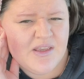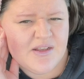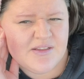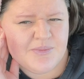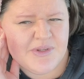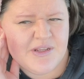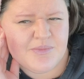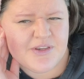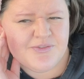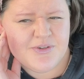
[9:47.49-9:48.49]
eliminating
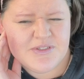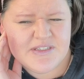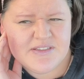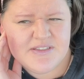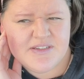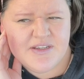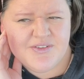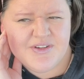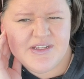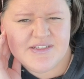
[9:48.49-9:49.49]
my food
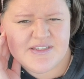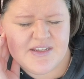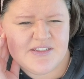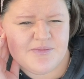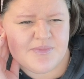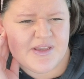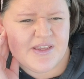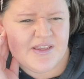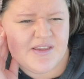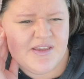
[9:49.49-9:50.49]
sensitivities, ending
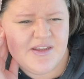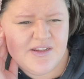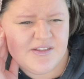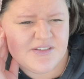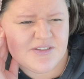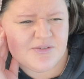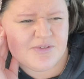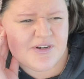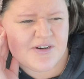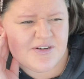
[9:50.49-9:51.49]
my eating
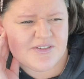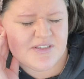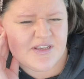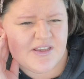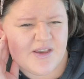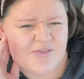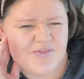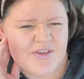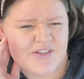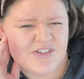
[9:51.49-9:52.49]
disorders. Like I
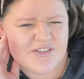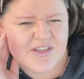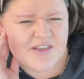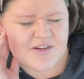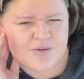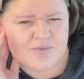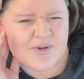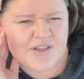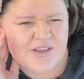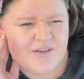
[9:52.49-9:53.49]
feel just like in a
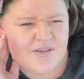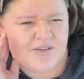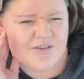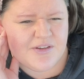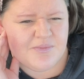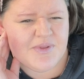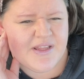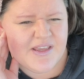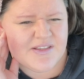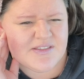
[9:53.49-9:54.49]
really good
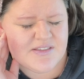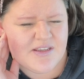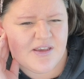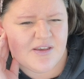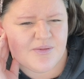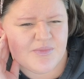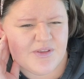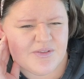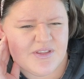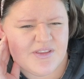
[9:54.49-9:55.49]
place. Um, the
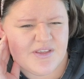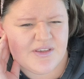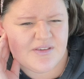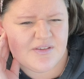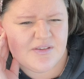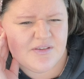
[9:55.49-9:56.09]
only thing